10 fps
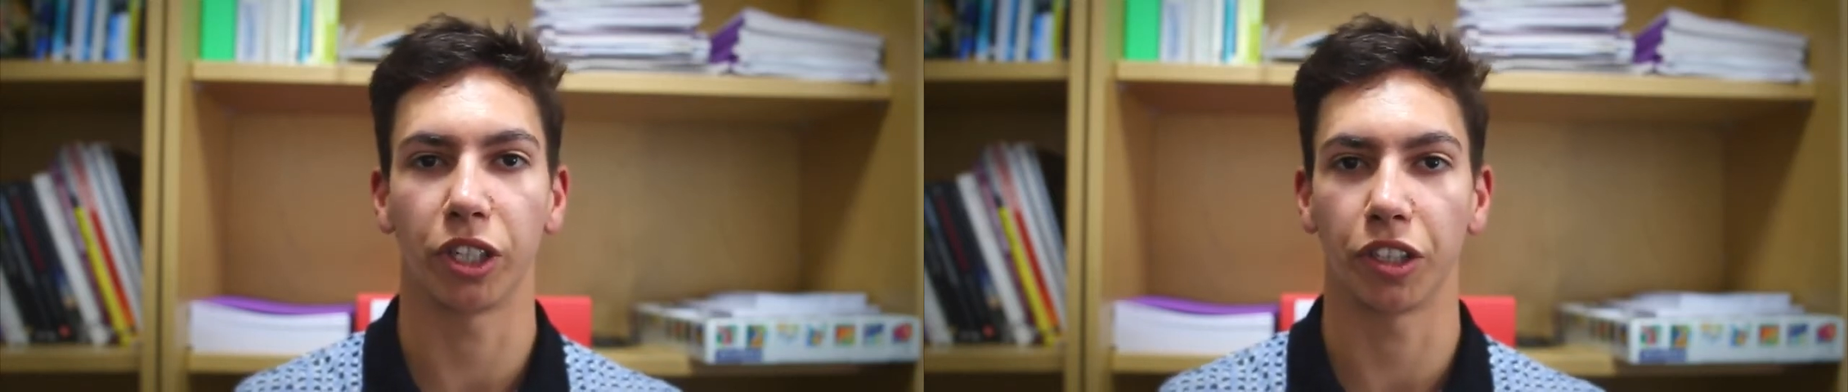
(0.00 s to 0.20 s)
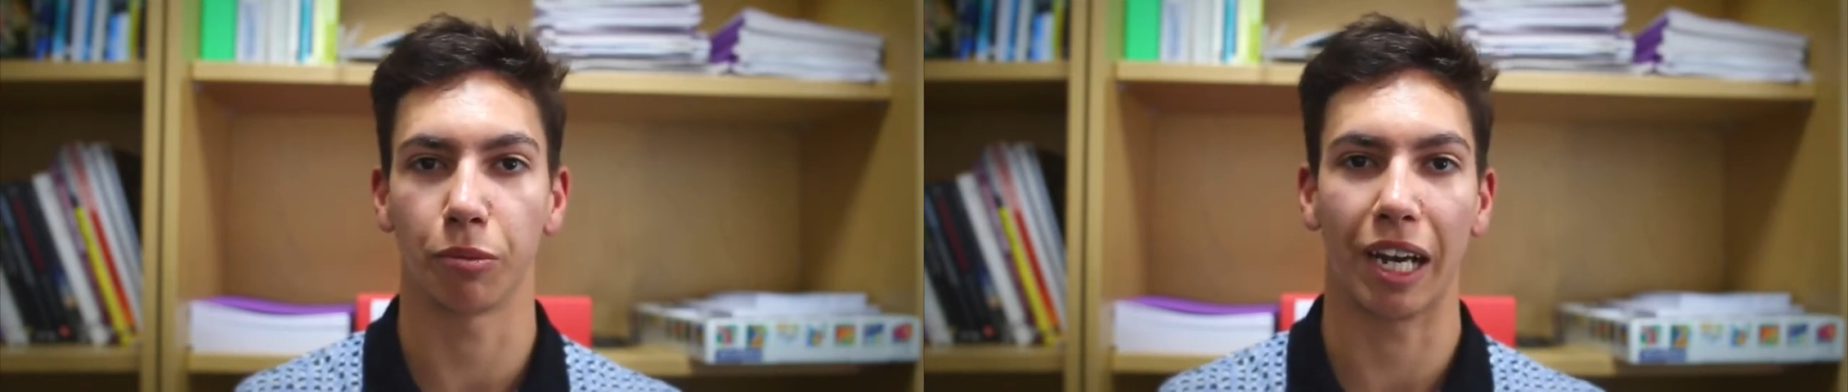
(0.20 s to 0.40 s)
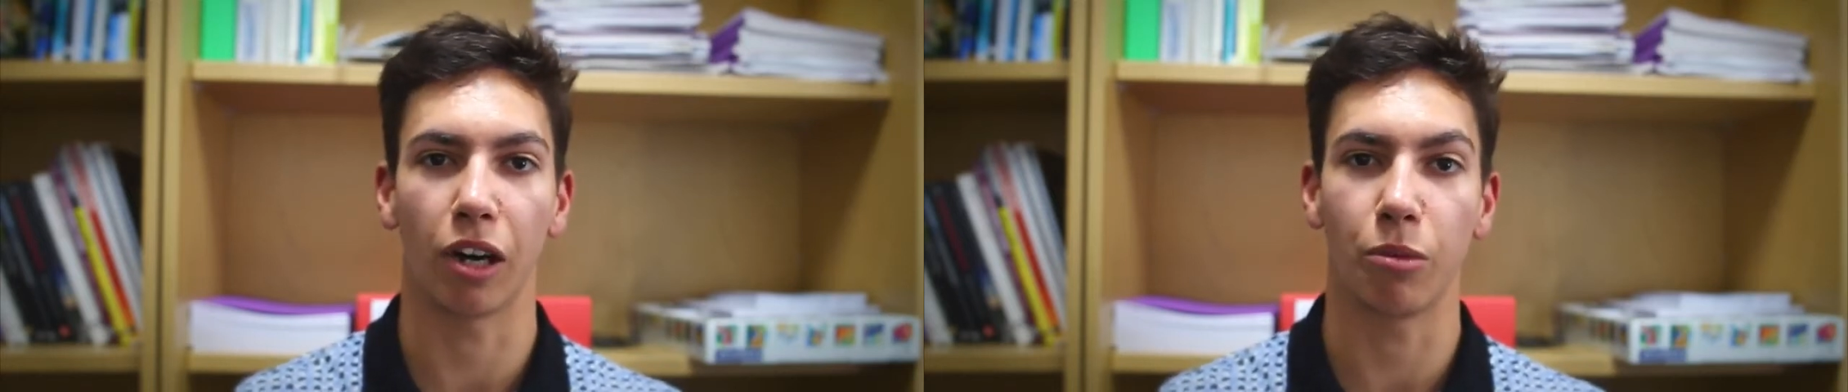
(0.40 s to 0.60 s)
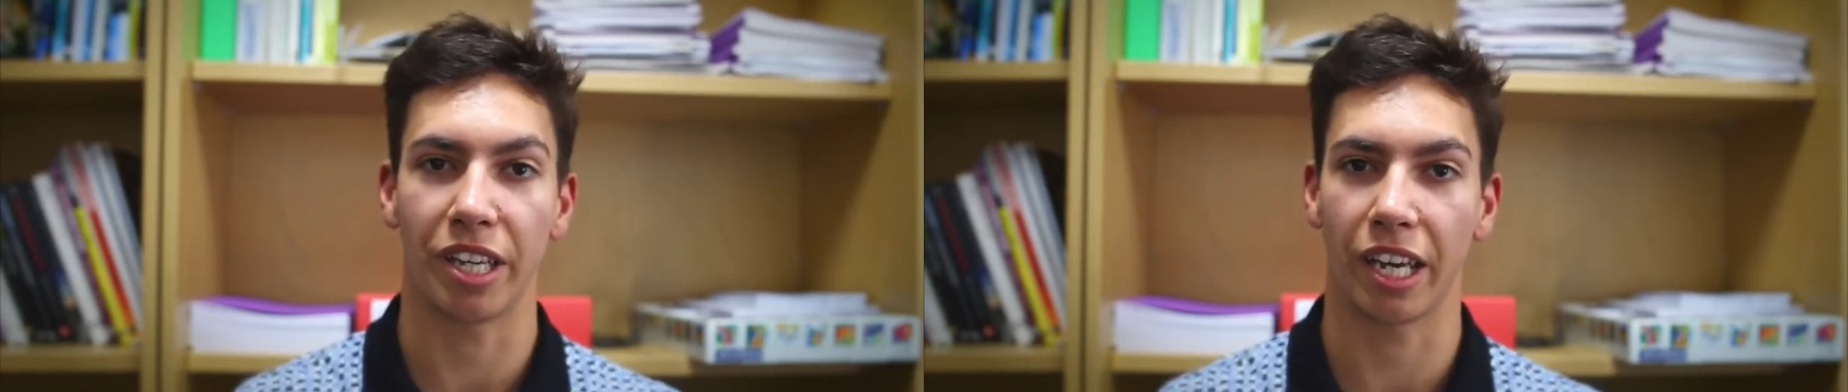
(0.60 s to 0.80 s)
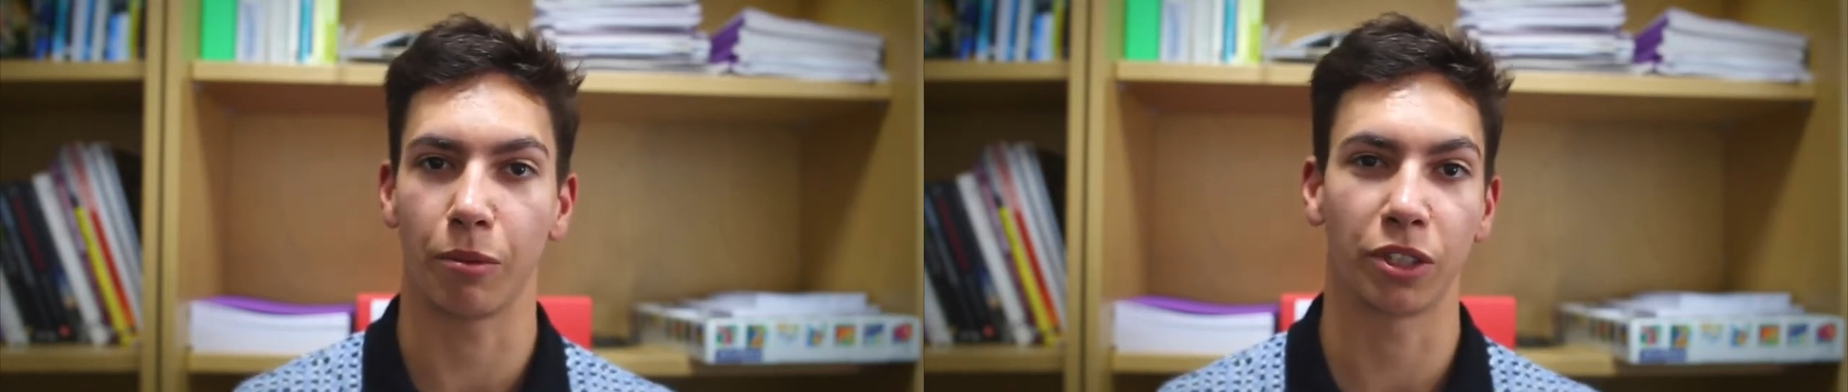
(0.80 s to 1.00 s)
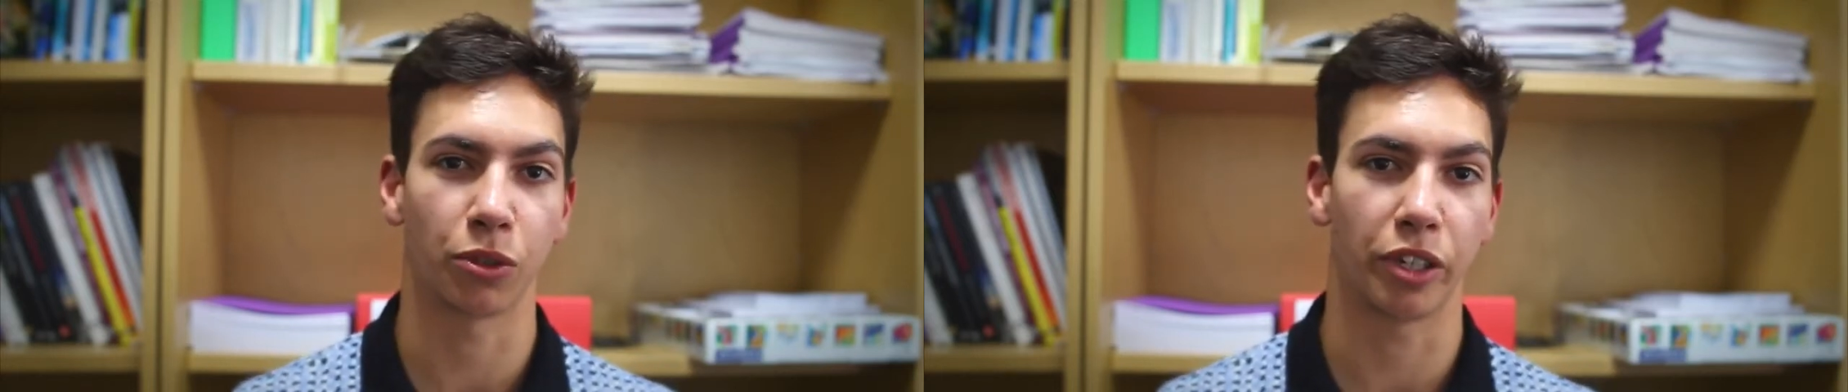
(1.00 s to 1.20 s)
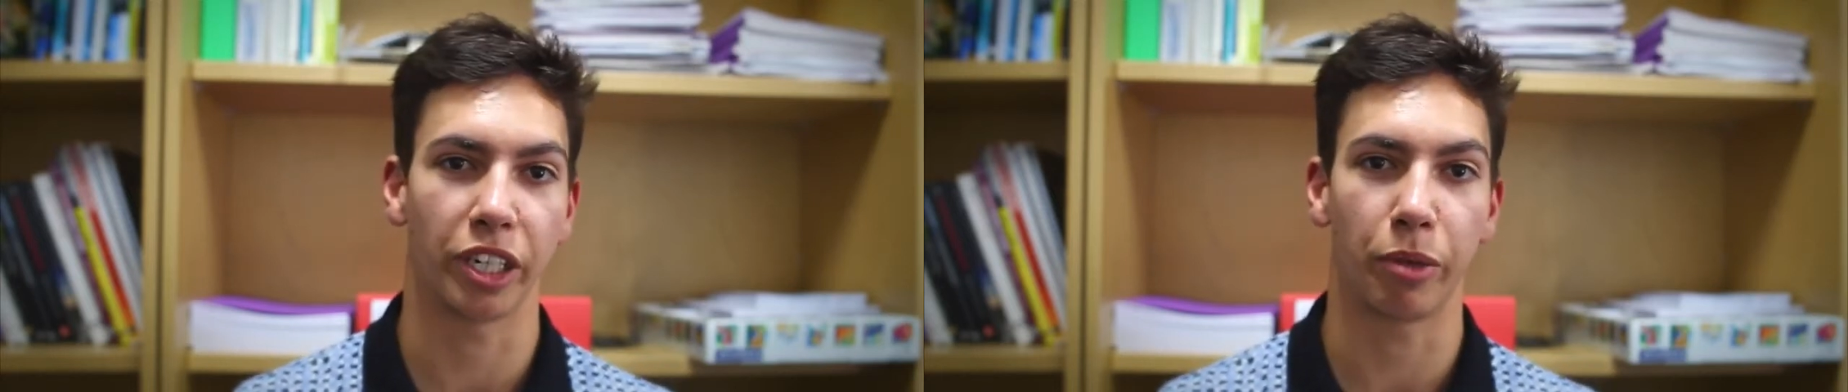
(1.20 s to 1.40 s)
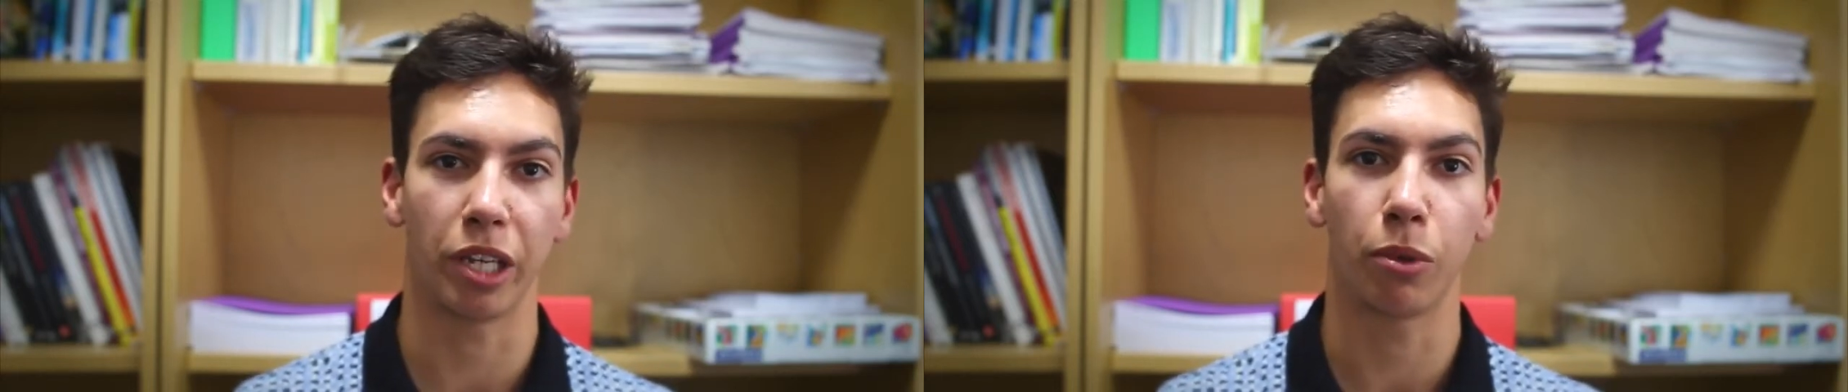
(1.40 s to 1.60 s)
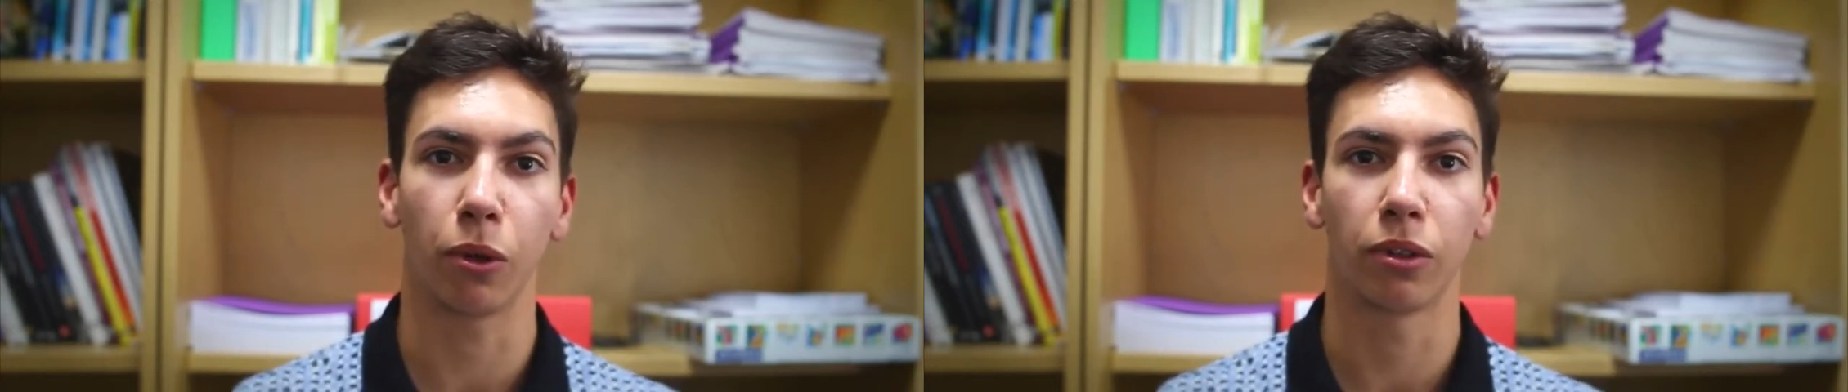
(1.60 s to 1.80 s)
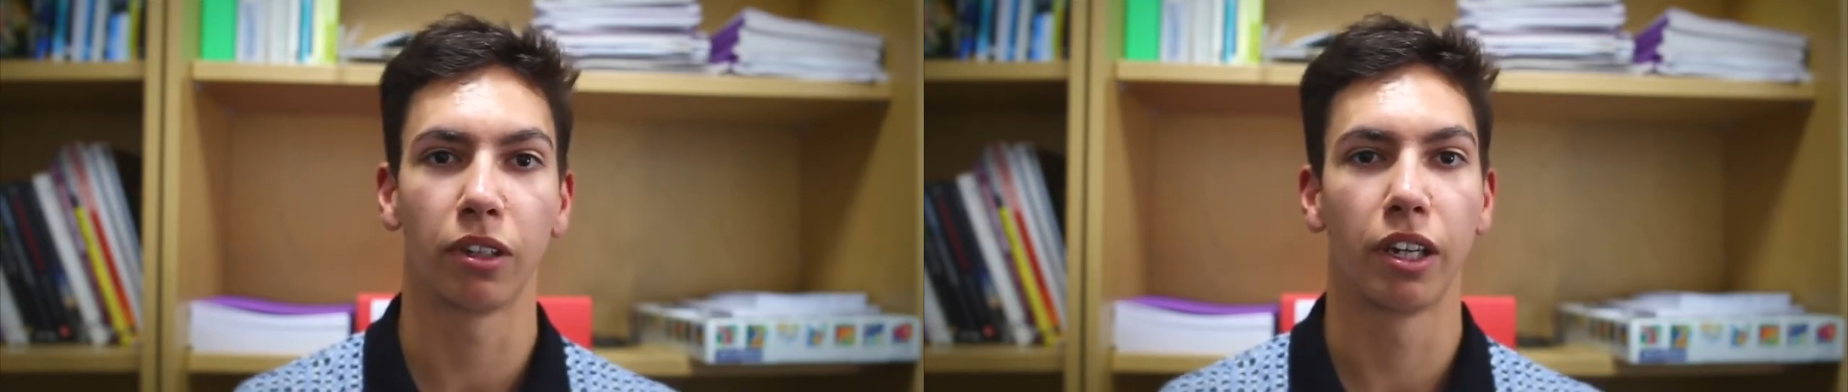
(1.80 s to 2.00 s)
which is about being able to read
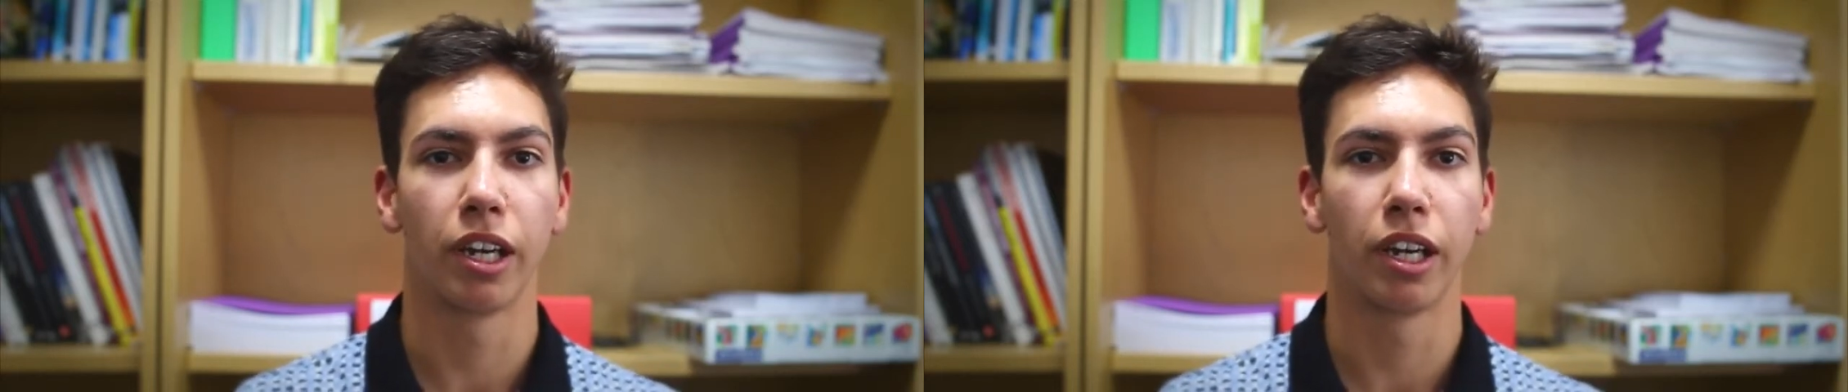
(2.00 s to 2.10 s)
people,